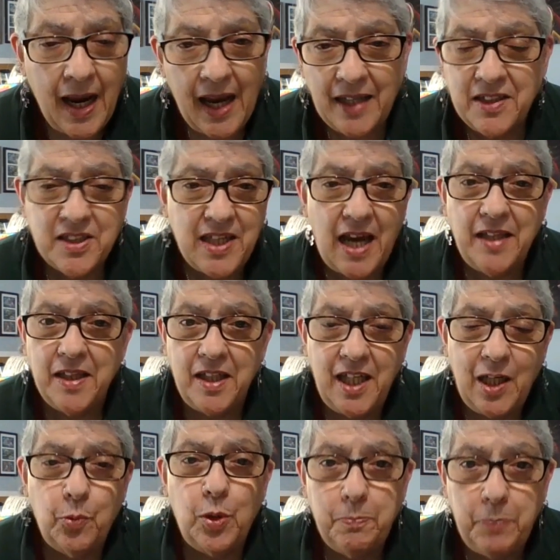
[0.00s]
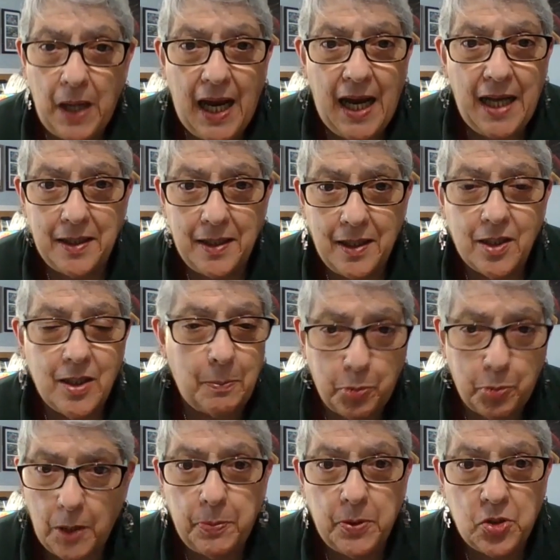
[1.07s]
and say that he would pardon the
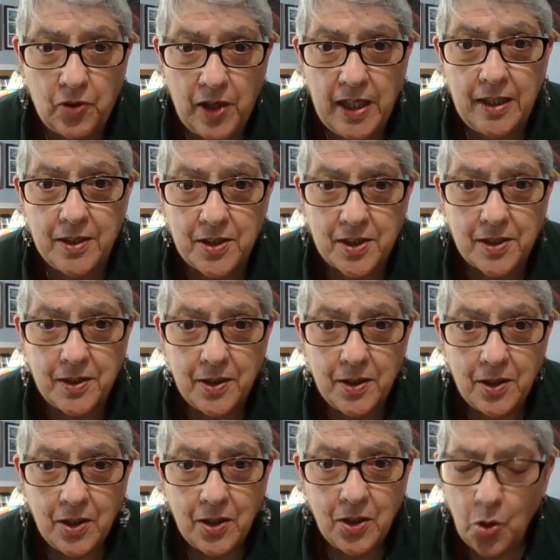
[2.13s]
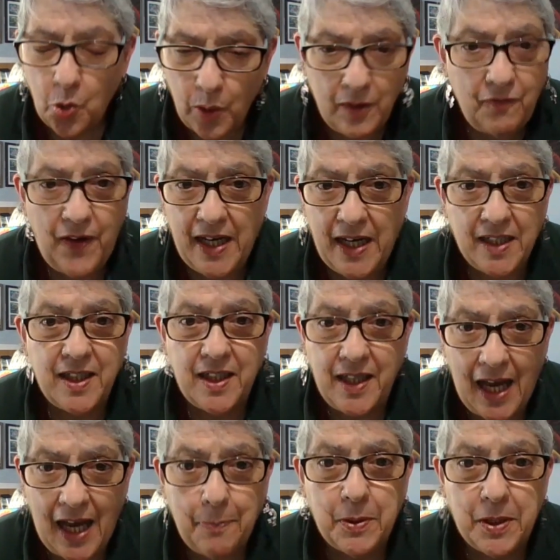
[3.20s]
perpetrators who invaded the
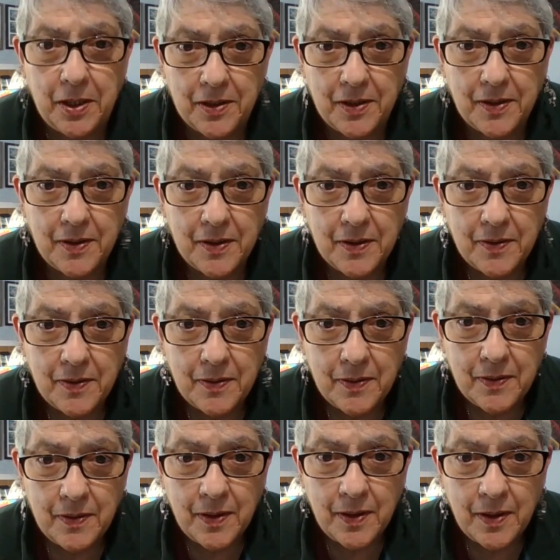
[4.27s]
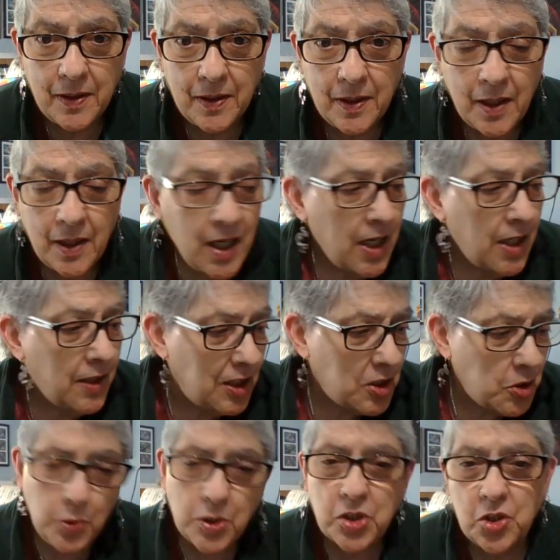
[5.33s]
Capitol.
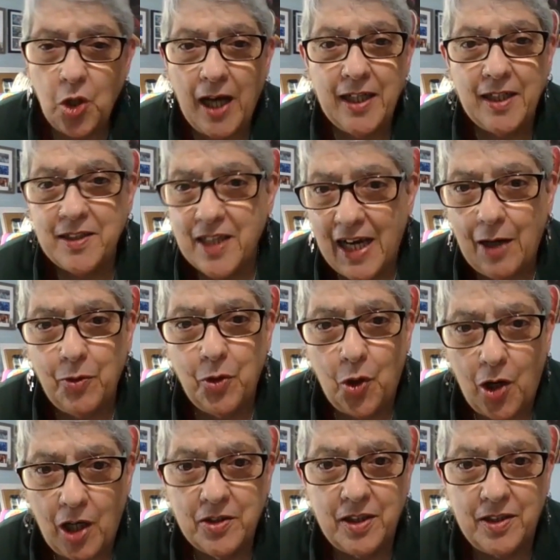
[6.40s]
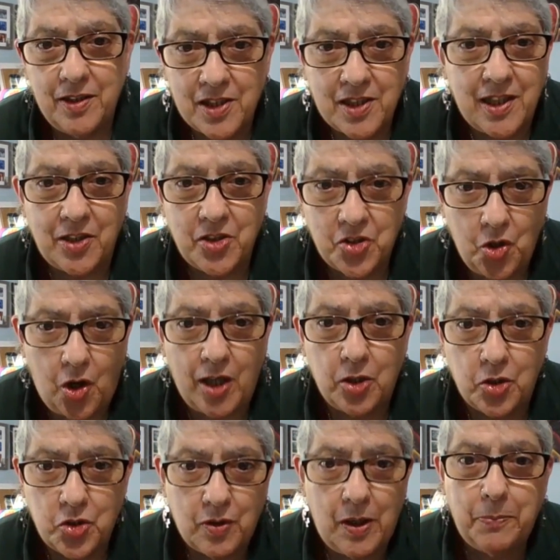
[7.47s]
This was not a town hall to discuss
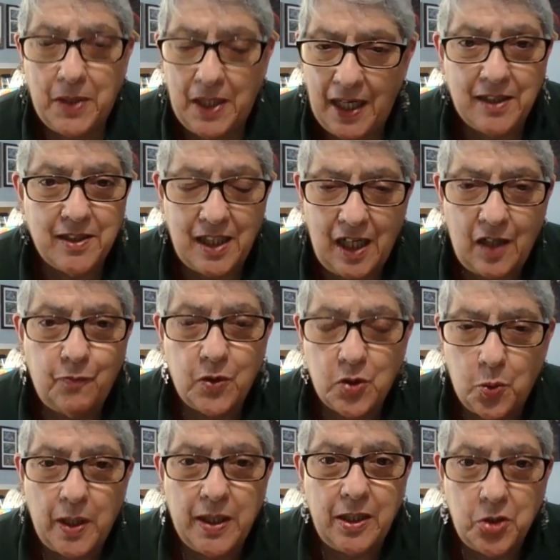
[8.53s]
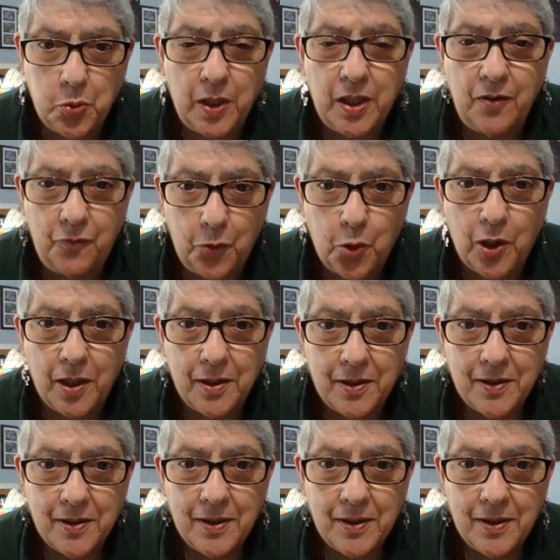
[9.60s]
Donald Trump candidate for 2024.